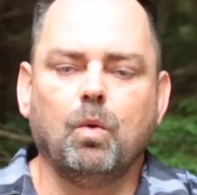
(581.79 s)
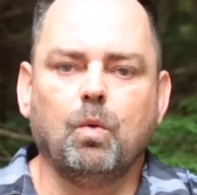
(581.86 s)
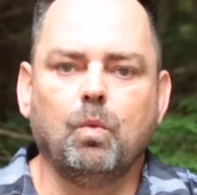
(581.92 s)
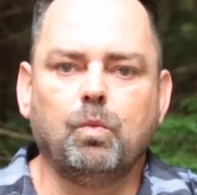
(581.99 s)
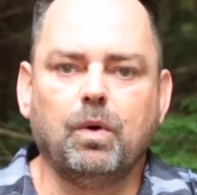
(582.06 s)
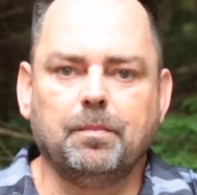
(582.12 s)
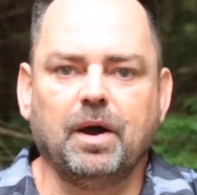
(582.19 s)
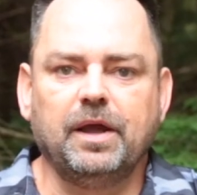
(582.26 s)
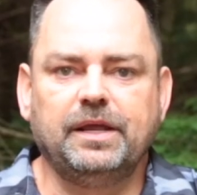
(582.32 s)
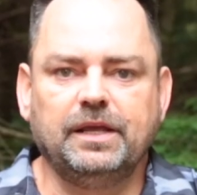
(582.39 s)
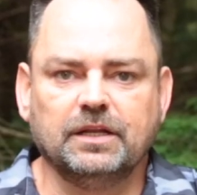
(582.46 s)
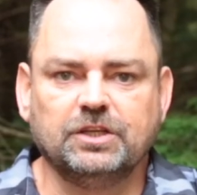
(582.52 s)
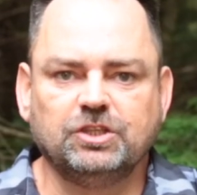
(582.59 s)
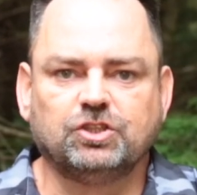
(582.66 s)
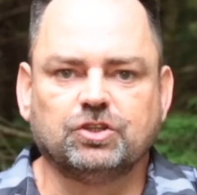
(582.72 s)
When my
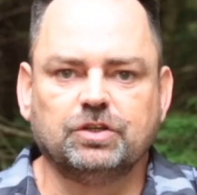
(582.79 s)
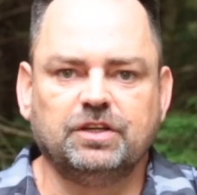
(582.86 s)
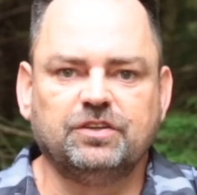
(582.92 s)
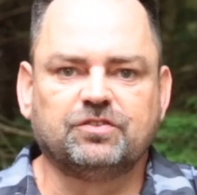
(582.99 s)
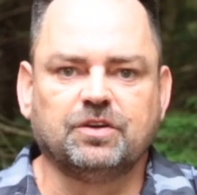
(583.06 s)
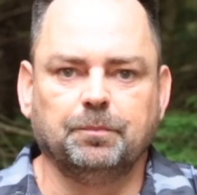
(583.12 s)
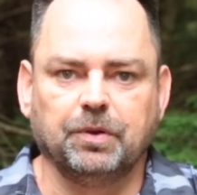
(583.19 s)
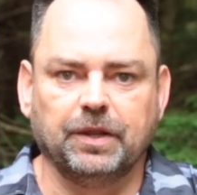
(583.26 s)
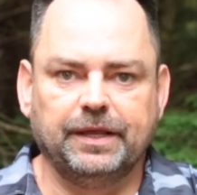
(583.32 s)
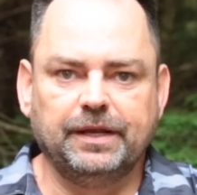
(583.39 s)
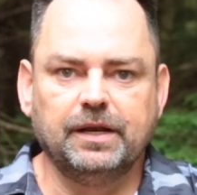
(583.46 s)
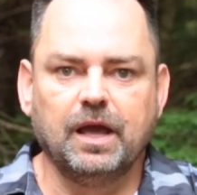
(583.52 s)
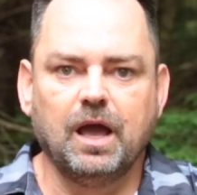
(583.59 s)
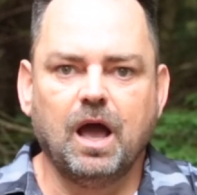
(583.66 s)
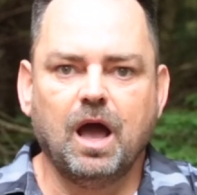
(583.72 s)
healing journey is
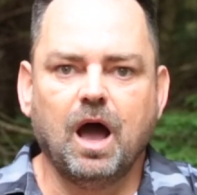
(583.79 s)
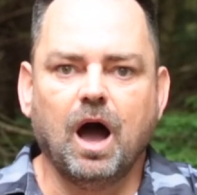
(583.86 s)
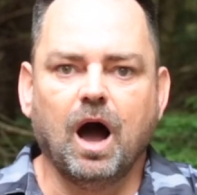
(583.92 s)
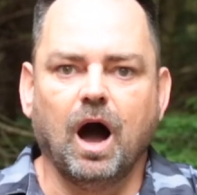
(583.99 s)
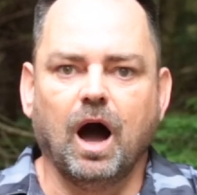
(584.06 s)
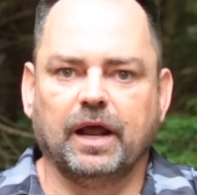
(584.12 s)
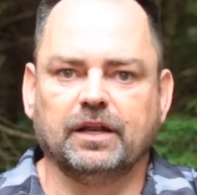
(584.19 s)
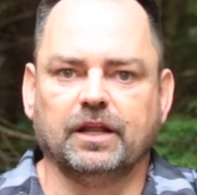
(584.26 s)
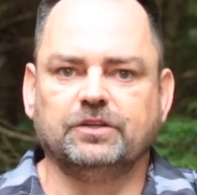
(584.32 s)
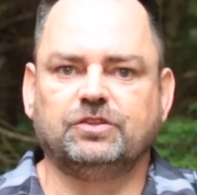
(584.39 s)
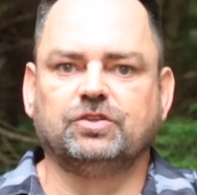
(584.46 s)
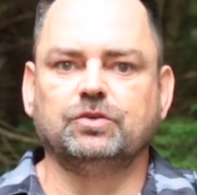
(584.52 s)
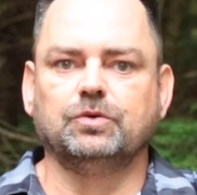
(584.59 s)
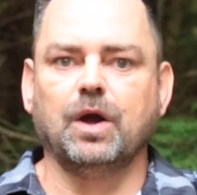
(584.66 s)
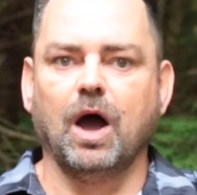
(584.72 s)
complete, I'd like
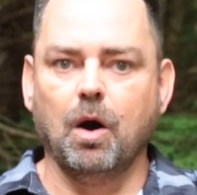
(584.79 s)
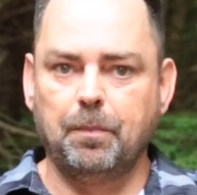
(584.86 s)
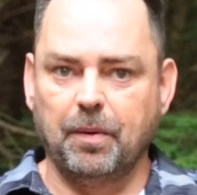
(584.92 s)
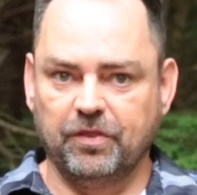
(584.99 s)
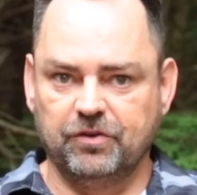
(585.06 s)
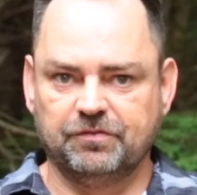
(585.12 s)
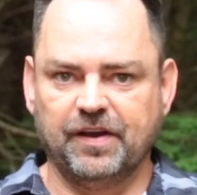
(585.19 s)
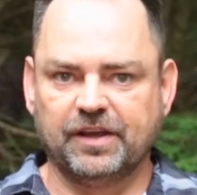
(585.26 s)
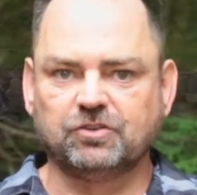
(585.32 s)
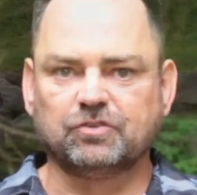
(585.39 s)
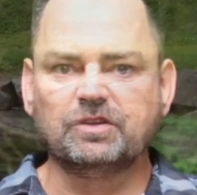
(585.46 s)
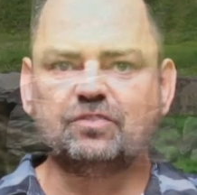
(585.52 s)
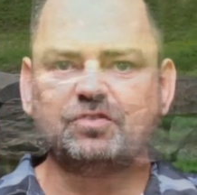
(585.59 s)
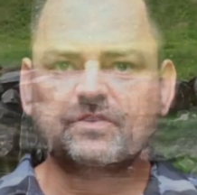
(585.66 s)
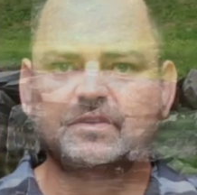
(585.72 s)
to help other
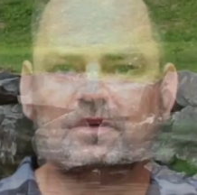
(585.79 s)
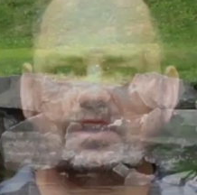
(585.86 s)
veterans.